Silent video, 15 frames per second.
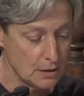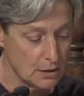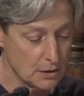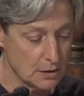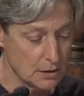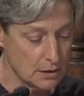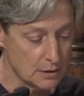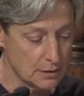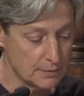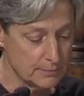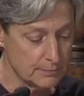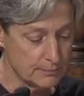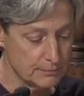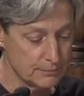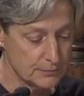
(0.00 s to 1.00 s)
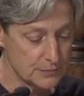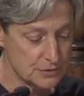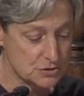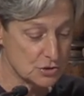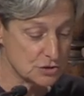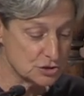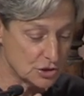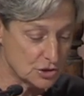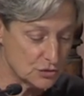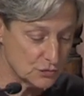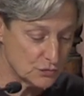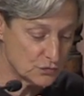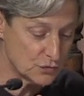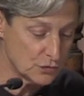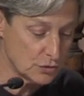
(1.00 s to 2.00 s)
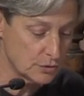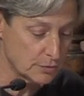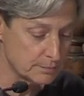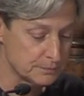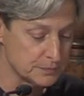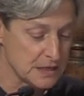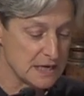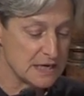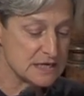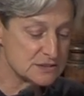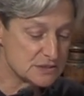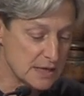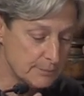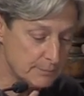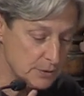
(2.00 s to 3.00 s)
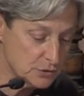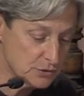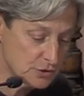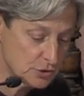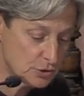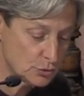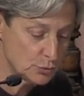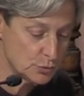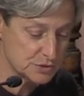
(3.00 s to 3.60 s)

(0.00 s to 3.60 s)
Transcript: sought to confirm is that political